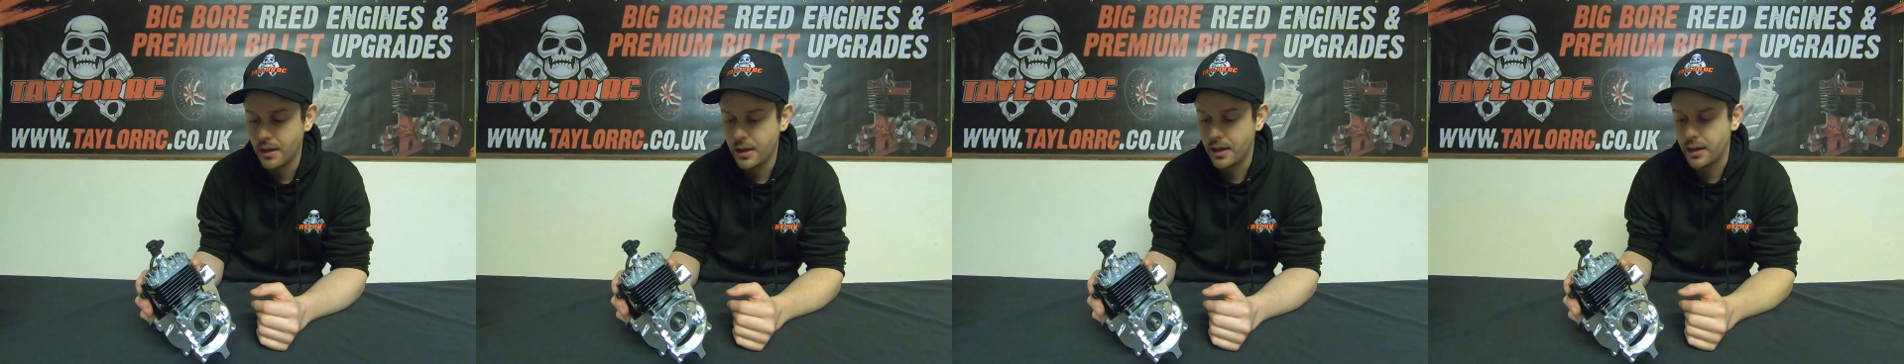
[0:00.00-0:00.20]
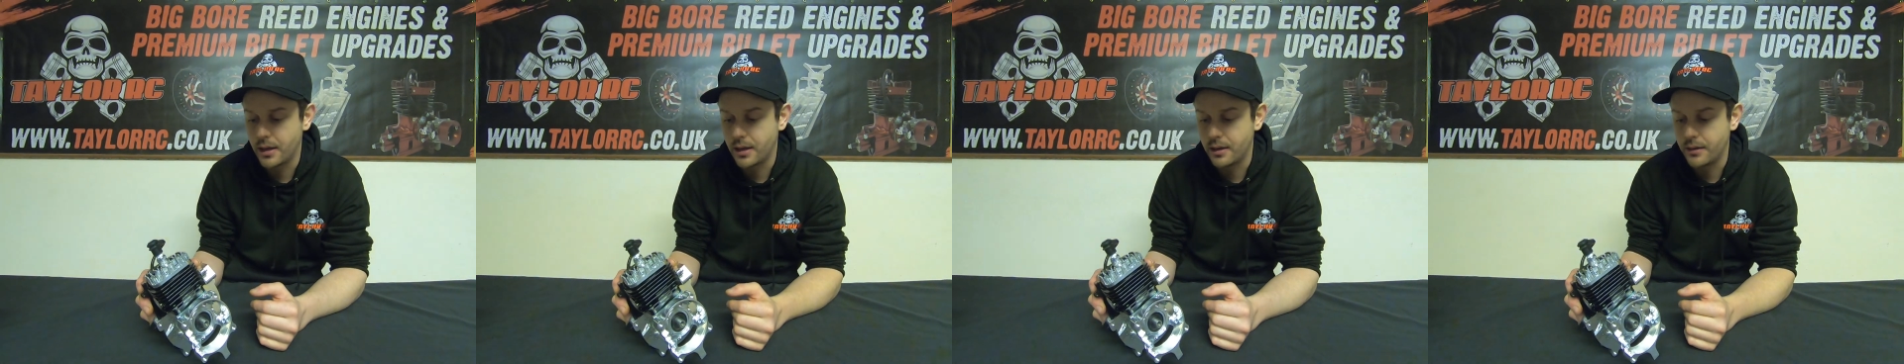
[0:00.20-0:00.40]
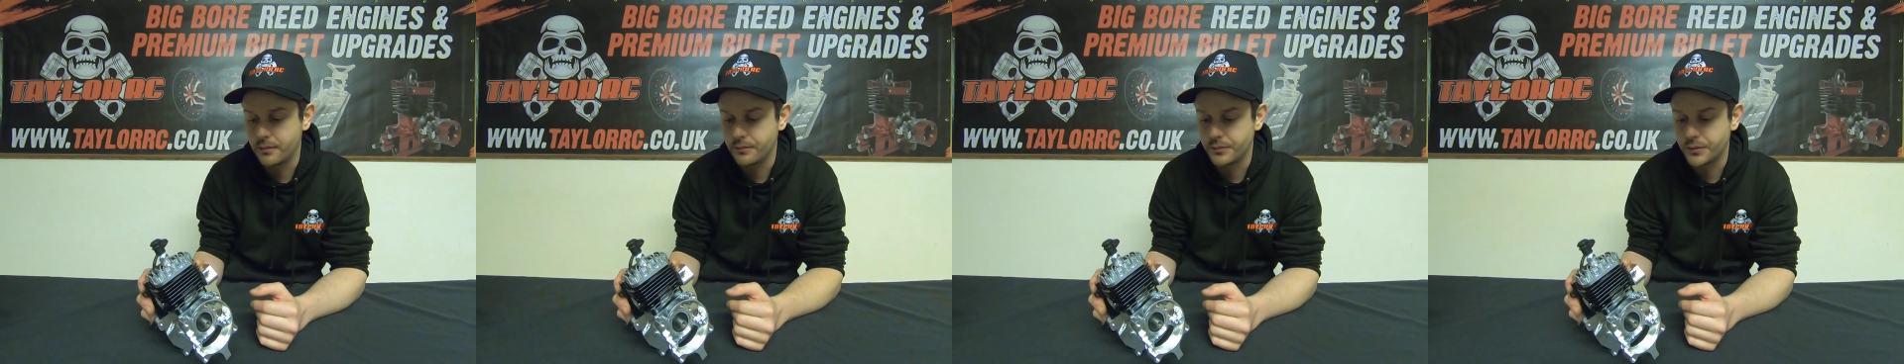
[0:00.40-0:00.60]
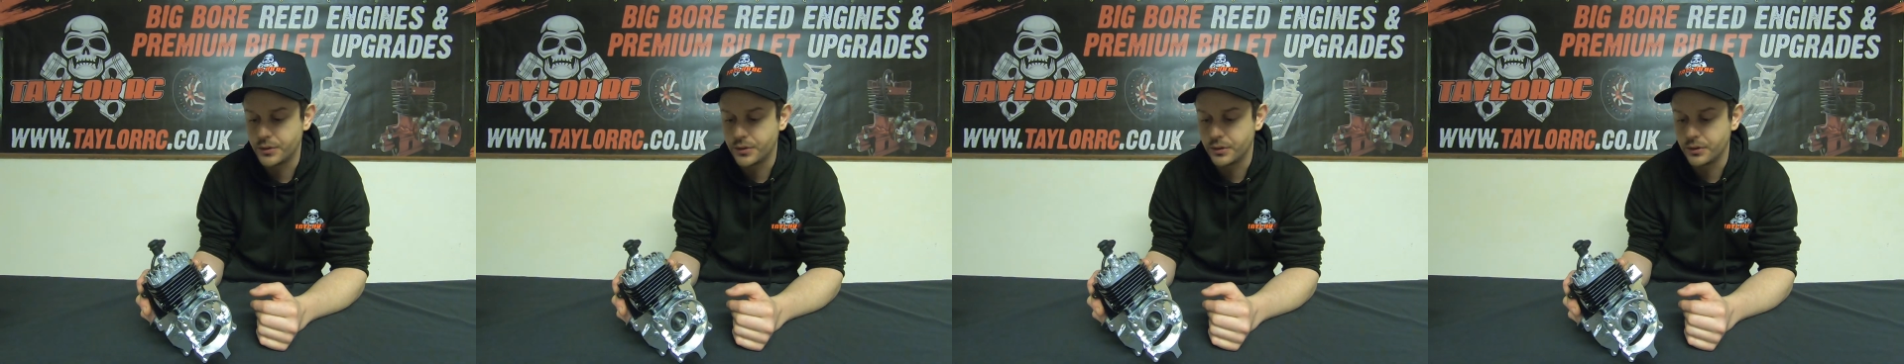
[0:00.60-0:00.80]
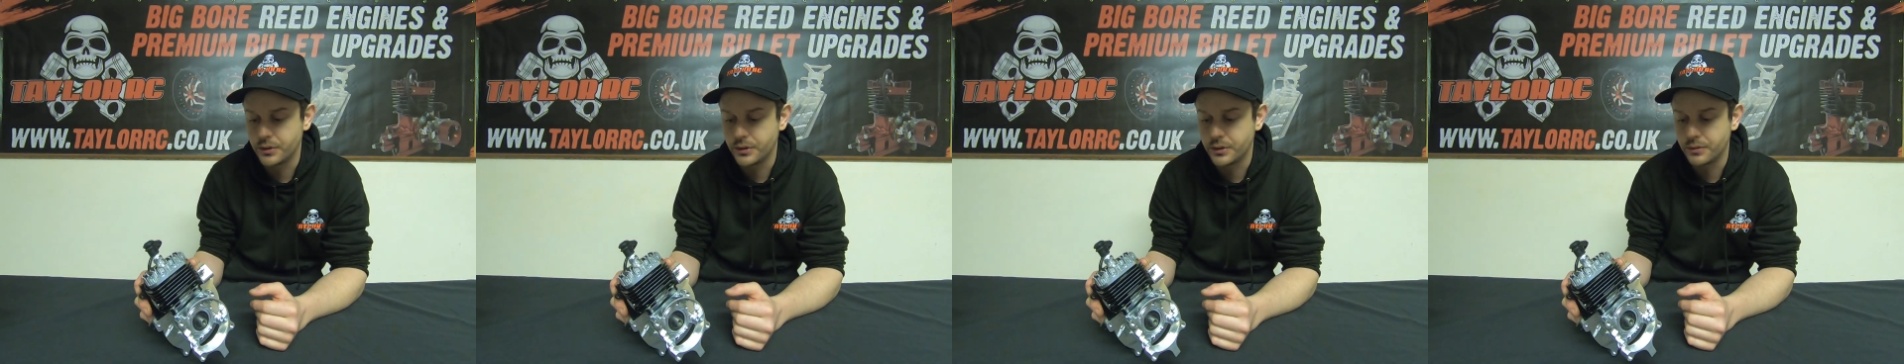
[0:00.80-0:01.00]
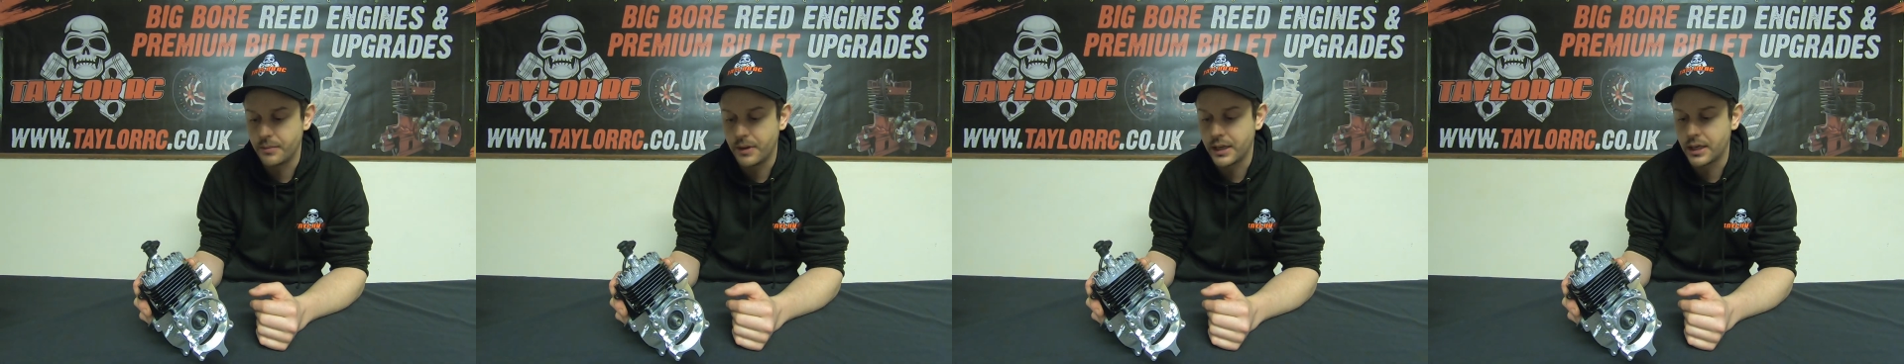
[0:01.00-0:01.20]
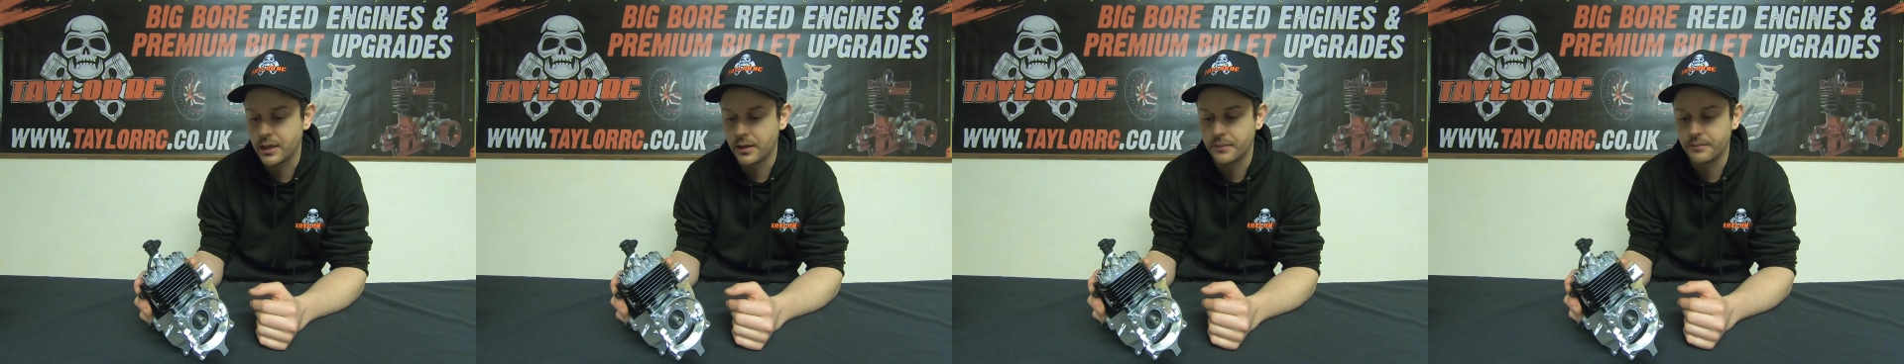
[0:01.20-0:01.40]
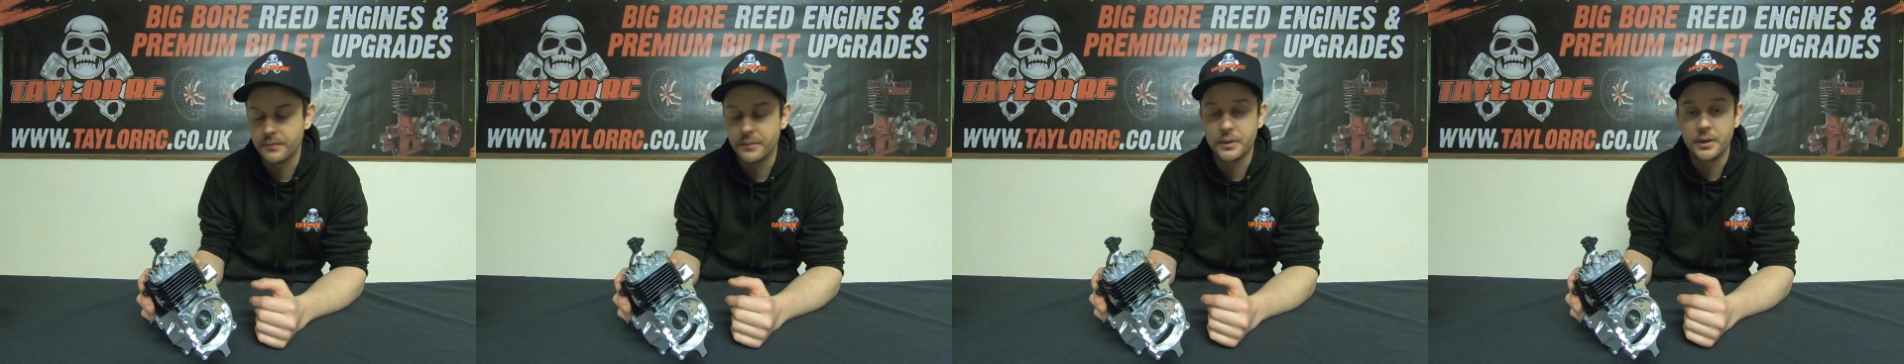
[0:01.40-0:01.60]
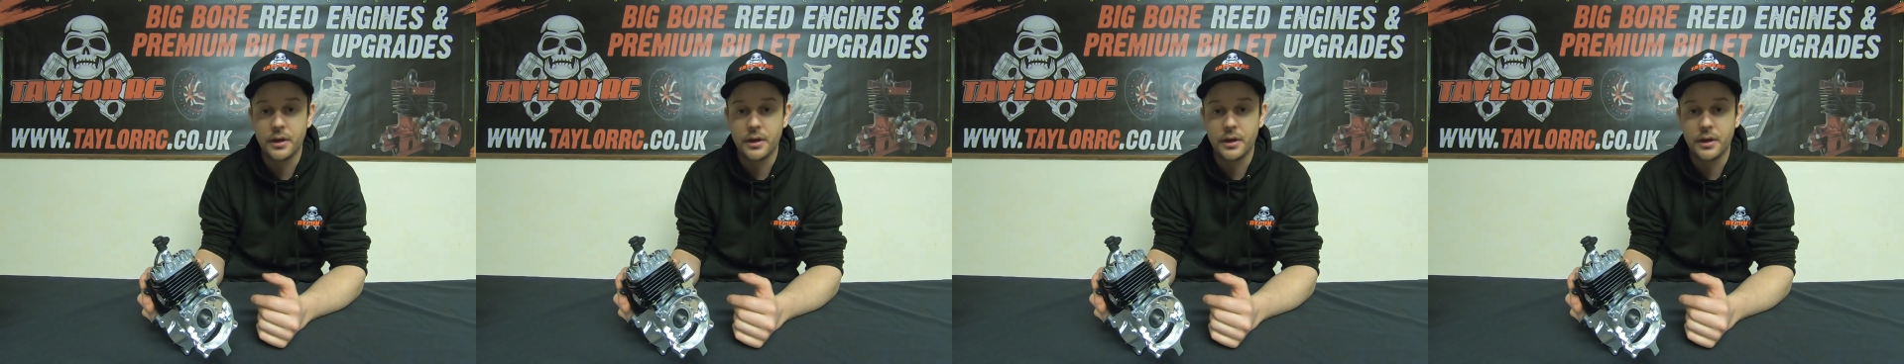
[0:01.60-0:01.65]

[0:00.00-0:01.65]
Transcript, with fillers: um, to to make a you